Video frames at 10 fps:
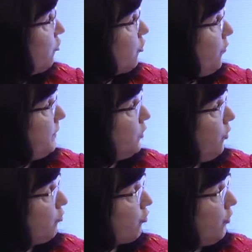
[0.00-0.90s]
So, but
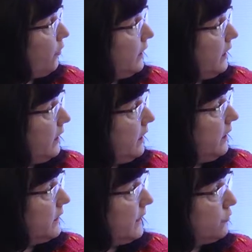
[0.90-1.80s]
also
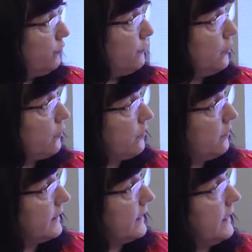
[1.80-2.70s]
uh, I'd like to focus on
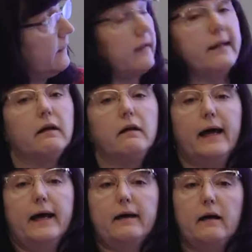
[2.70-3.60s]
the industrial
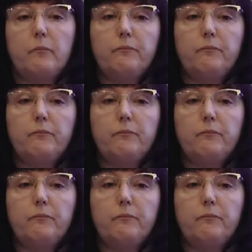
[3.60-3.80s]
area,